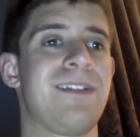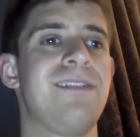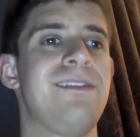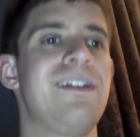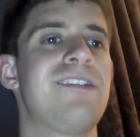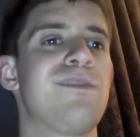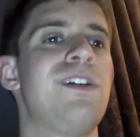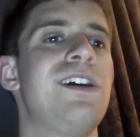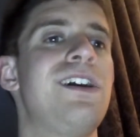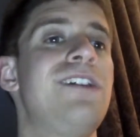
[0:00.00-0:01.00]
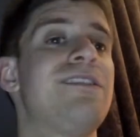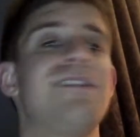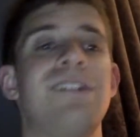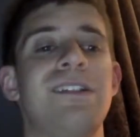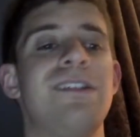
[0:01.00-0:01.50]
This was
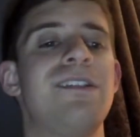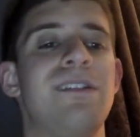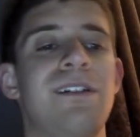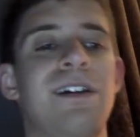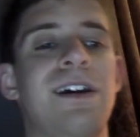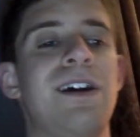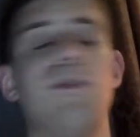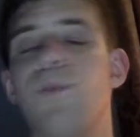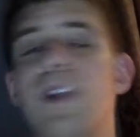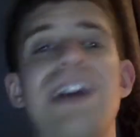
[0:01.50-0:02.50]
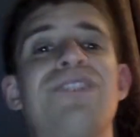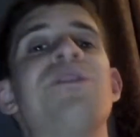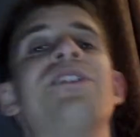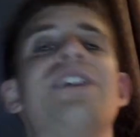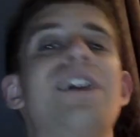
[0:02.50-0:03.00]
uh, what I
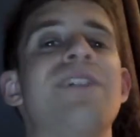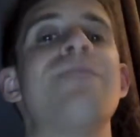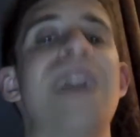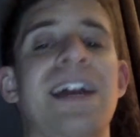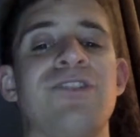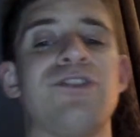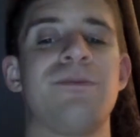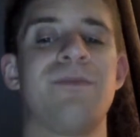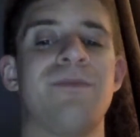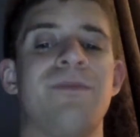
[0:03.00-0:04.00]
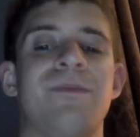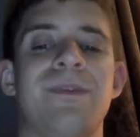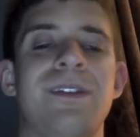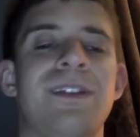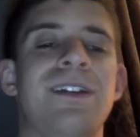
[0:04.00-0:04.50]
thought of the match.
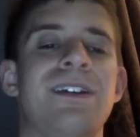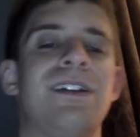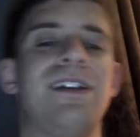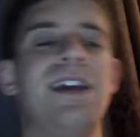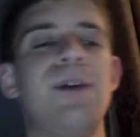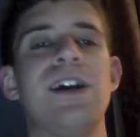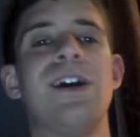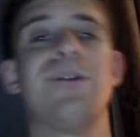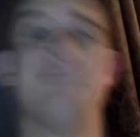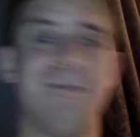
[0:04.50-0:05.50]
Here we go.